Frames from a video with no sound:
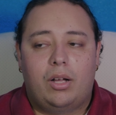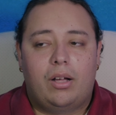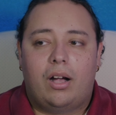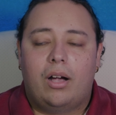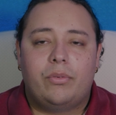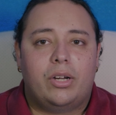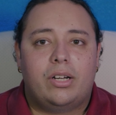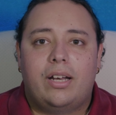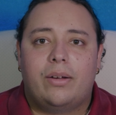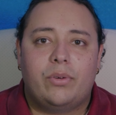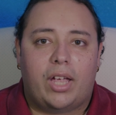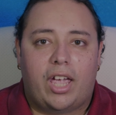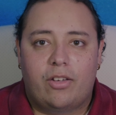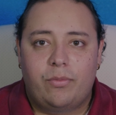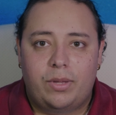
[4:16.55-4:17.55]
Javier never
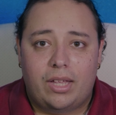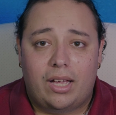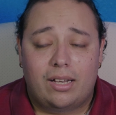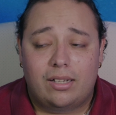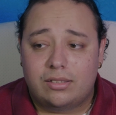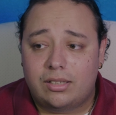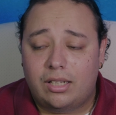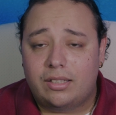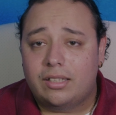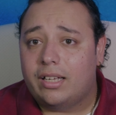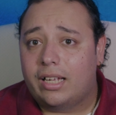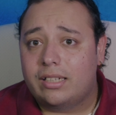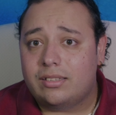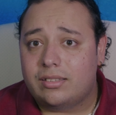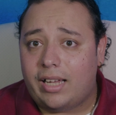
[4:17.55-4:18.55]
gave me that. It's nothing
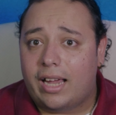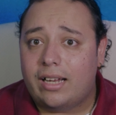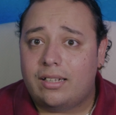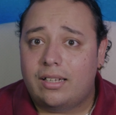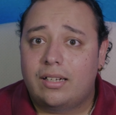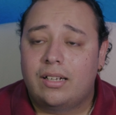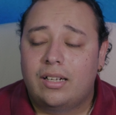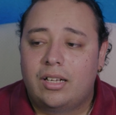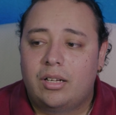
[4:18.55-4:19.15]
against his acting,